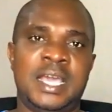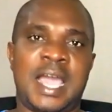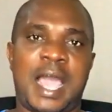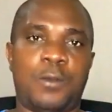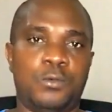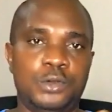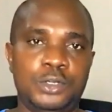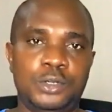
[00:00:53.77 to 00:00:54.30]
I
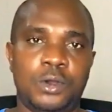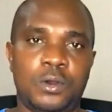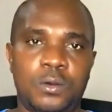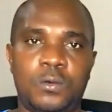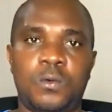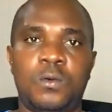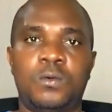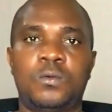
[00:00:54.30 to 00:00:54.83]
won't
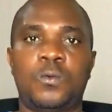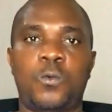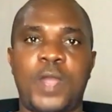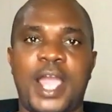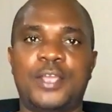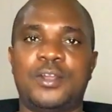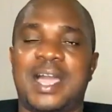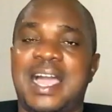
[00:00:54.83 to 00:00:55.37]
know
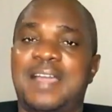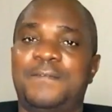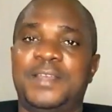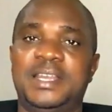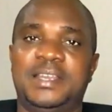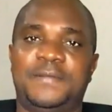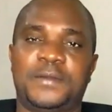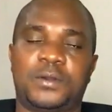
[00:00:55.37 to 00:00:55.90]
where you are
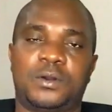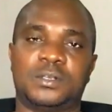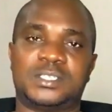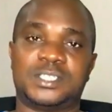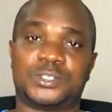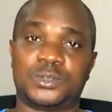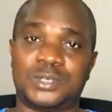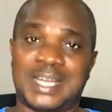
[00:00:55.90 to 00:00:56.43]
having
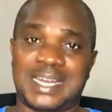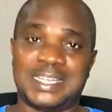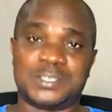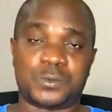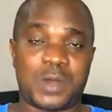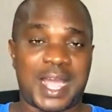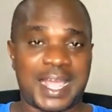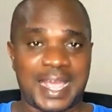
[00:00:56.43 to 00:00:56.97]
difficulty. So that is
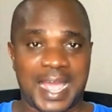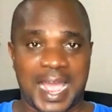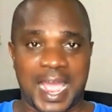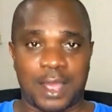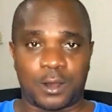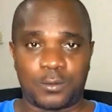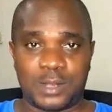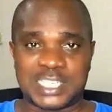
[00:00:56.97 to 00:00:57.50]
why I
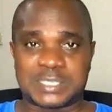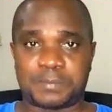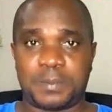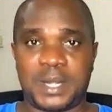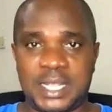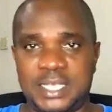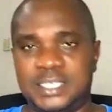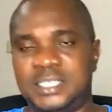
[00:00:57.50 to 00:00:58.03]
always
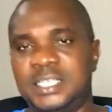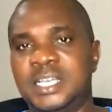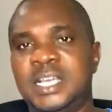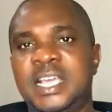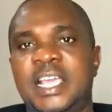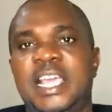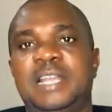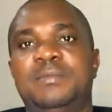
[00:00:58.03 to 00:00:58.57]
plead
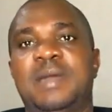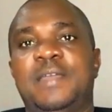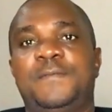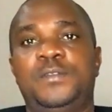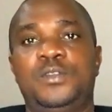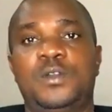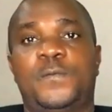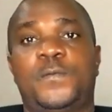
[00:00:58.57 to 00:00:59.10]
in my
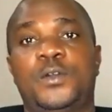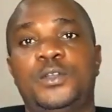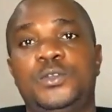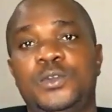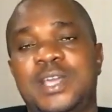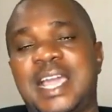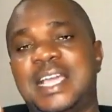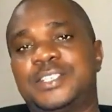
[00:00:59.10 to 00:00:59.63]
video for
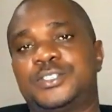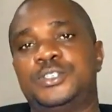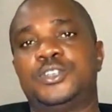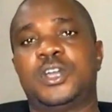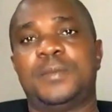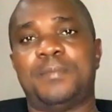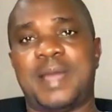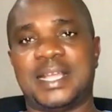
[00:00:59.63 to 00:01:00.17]
you guys to
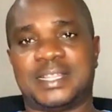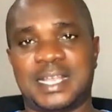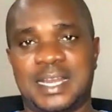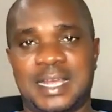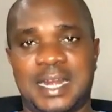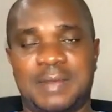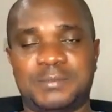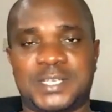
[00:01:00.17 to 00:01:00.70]
join my
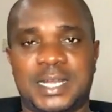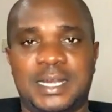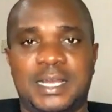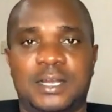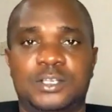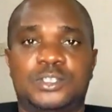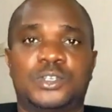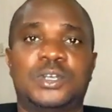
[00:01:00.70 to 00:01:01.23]
Telegram
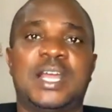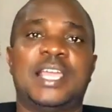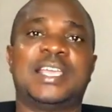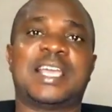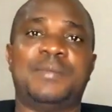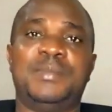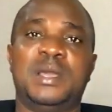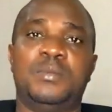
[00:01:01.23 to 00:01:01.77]
channel so that you
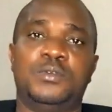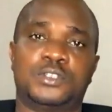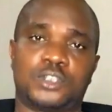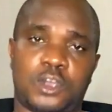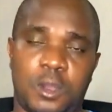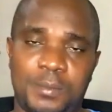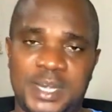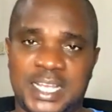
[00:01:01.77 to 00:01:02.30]
can be able to
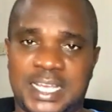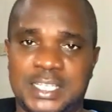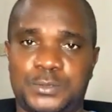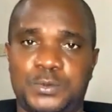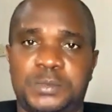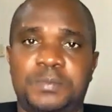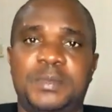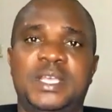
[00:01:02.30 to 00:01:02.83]
communicate
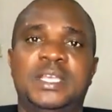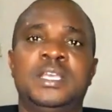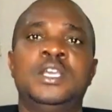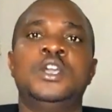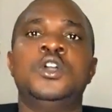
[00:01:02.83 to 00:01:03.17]
with me